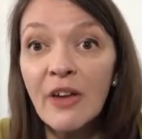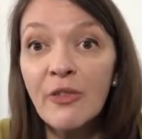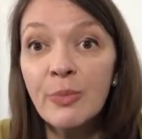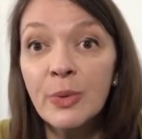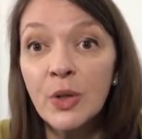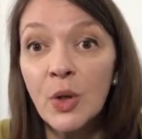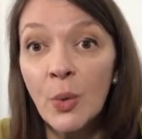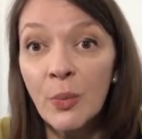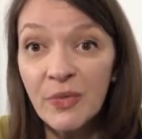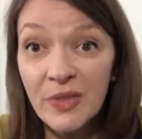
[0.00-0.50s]

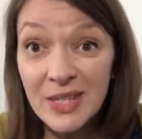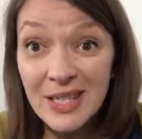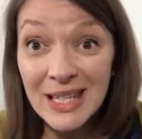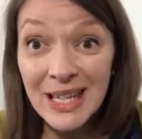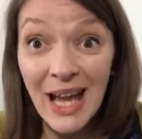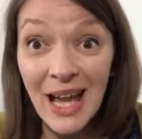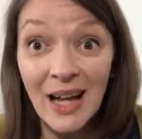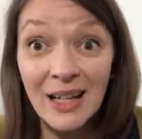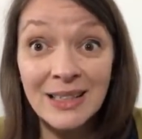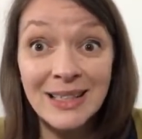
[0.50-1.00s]
But
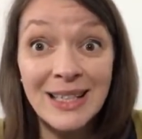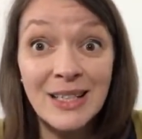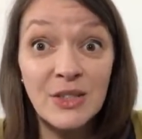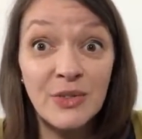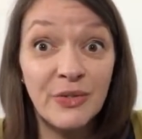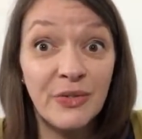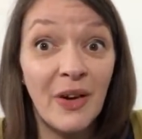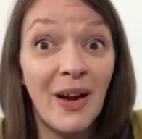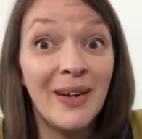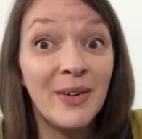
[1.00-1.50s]
obviously I need to
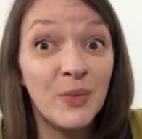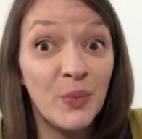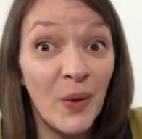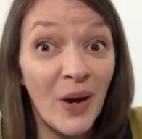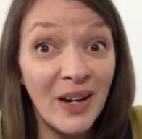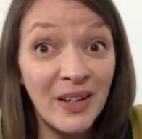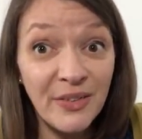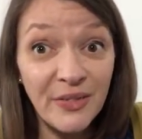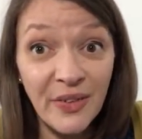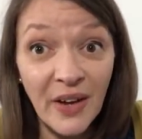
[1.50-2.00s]
find
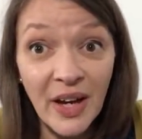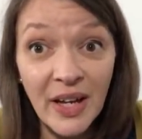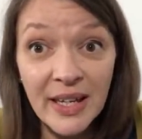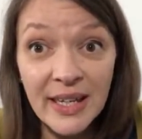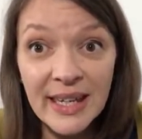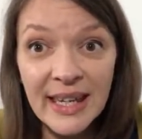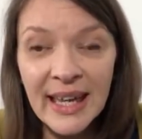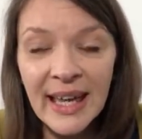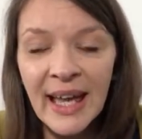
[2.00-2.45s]
Wi-Fi.